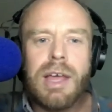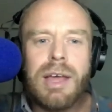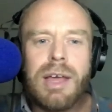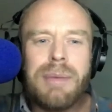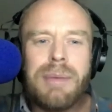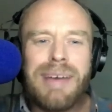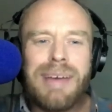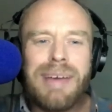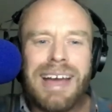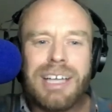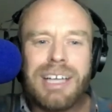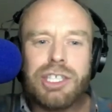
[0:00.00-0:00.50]

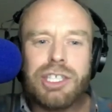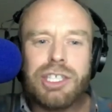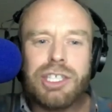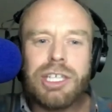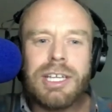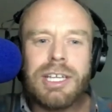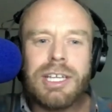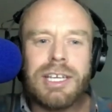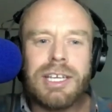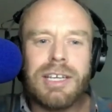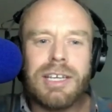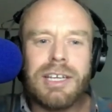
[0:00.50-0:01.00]
But
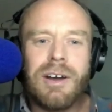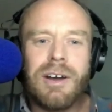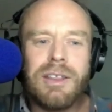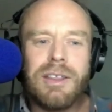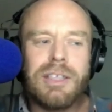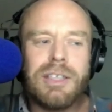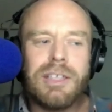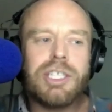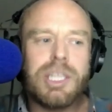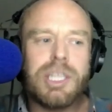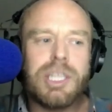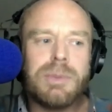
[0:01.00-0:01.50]
actually, I
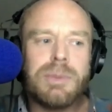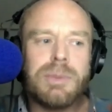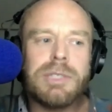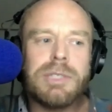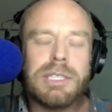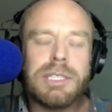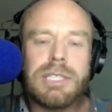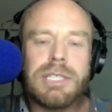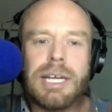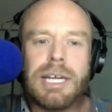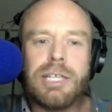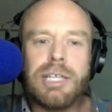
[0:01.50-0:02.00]
think she was a
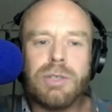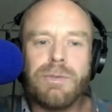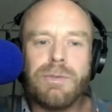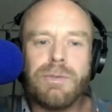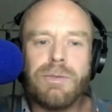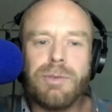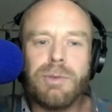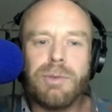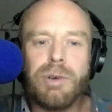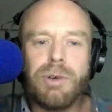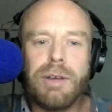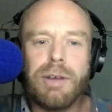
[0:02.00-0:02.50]
stage on
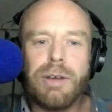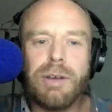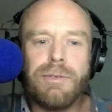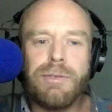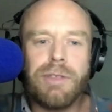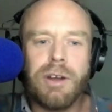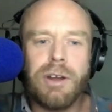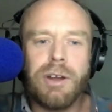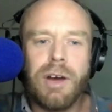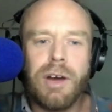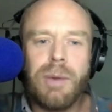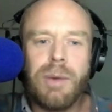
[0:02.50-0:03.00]
from grief
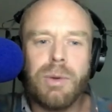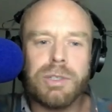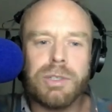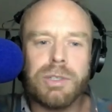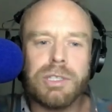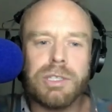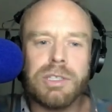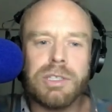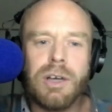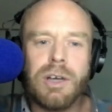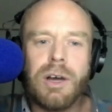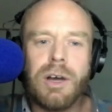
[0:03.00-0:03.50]
than I was,
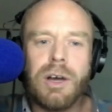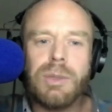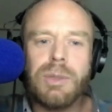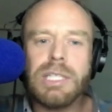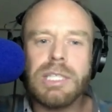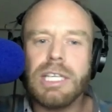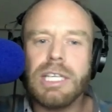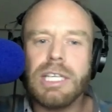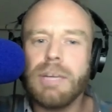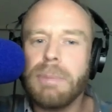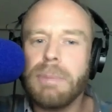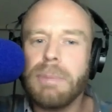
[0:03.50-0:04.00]
because I was
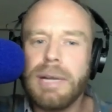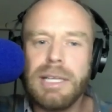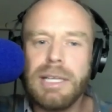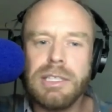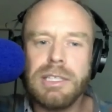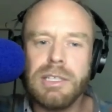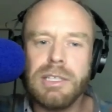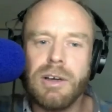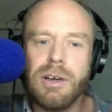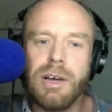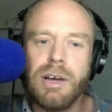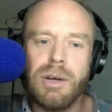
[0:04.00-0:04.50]
in complete
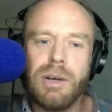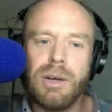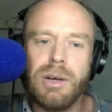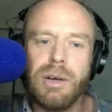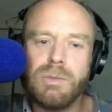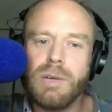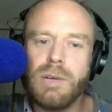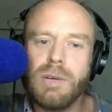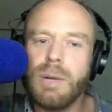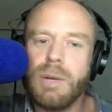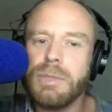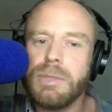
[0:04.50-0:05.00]

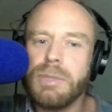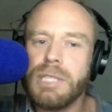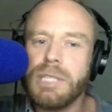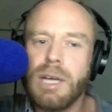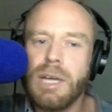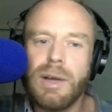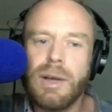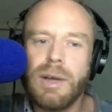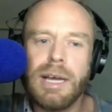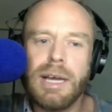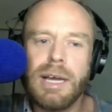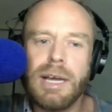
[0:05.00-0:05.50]
denial. I was
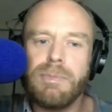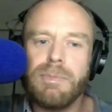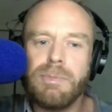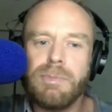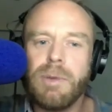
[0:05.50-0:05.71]
going out.